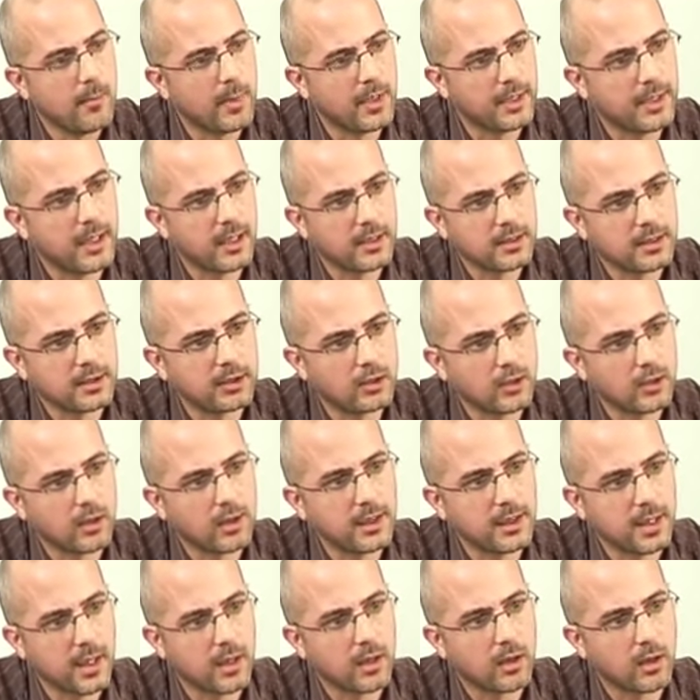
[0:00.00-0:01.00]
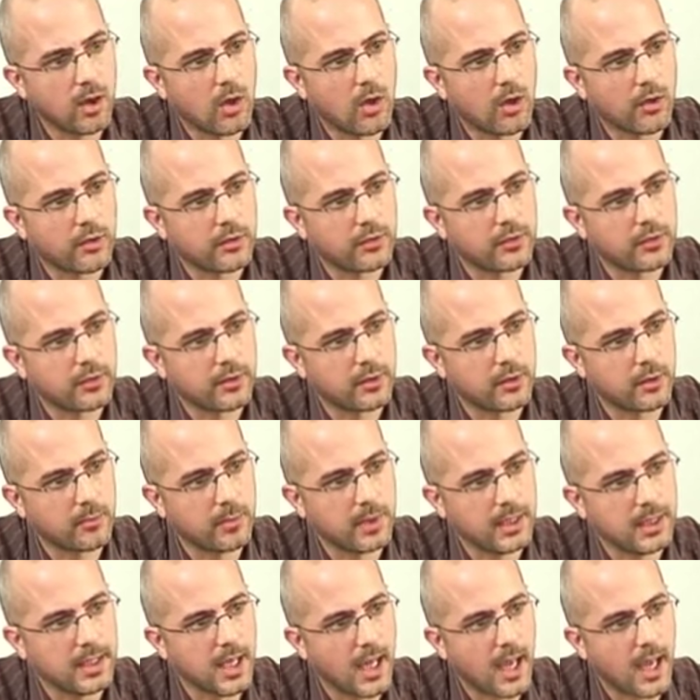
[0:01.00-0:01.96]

But there's surely a lot to be